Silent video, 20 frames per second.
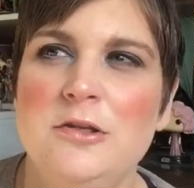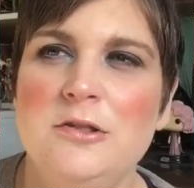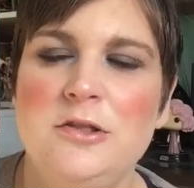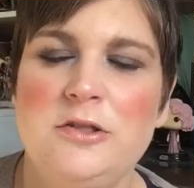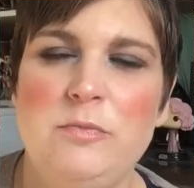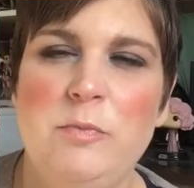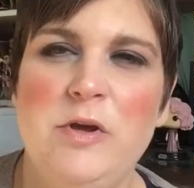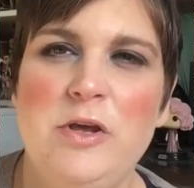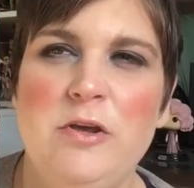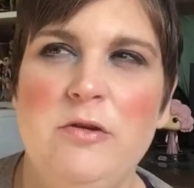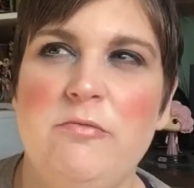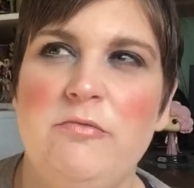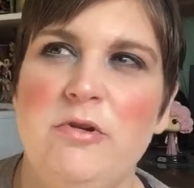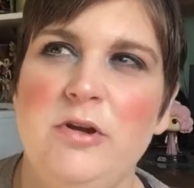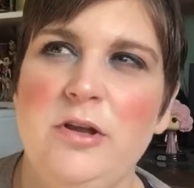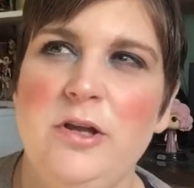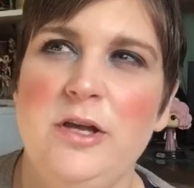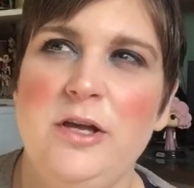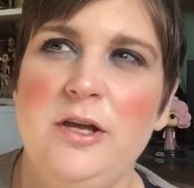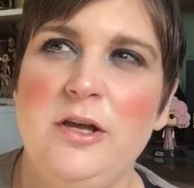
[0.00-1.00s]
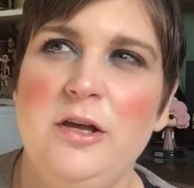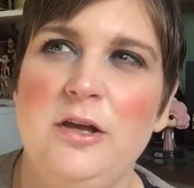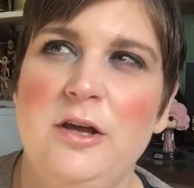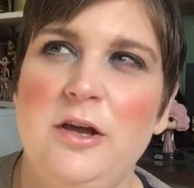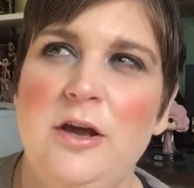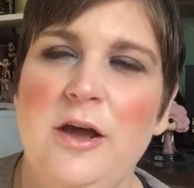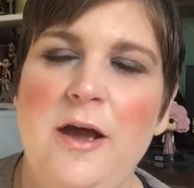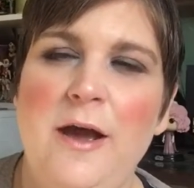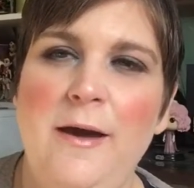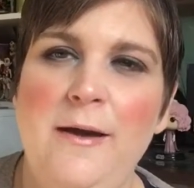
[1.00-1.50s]
just make you really
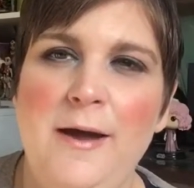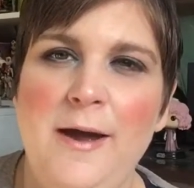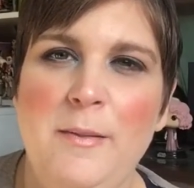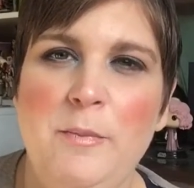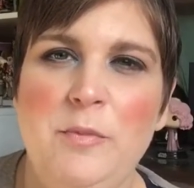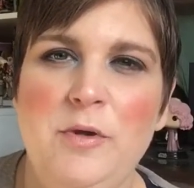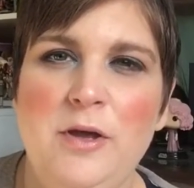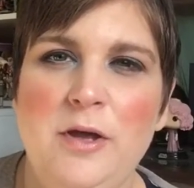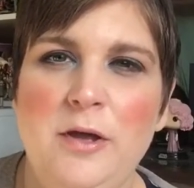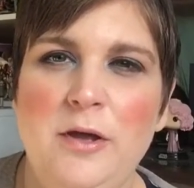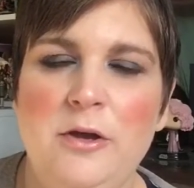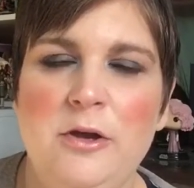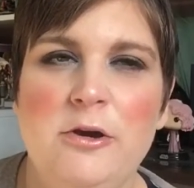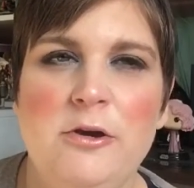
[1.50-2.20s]
happy.